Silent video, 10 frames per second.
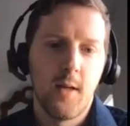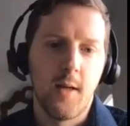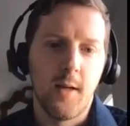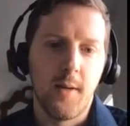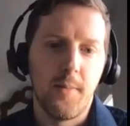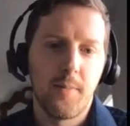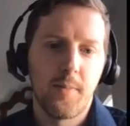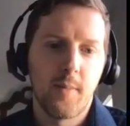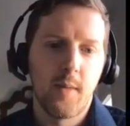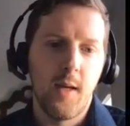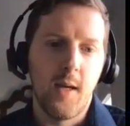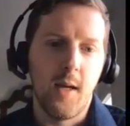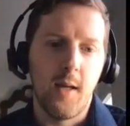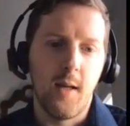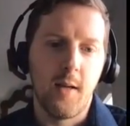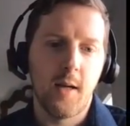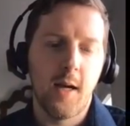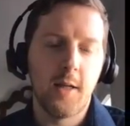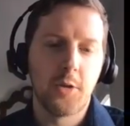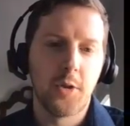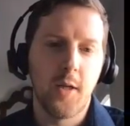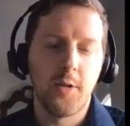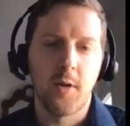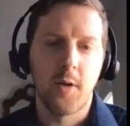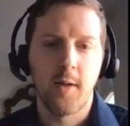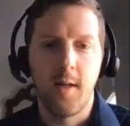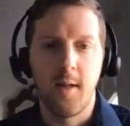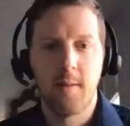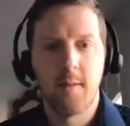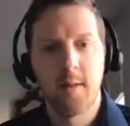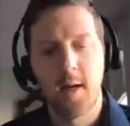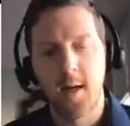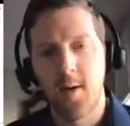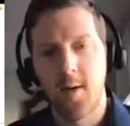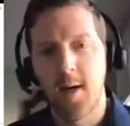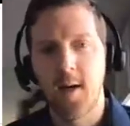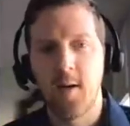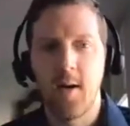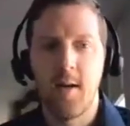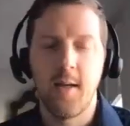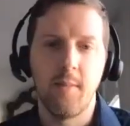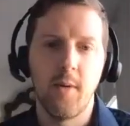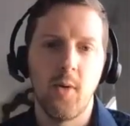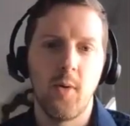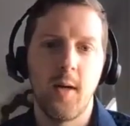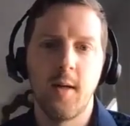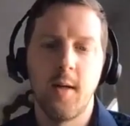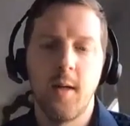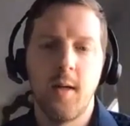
um, and hydrogen, you start getting higher and higher, and then ammonia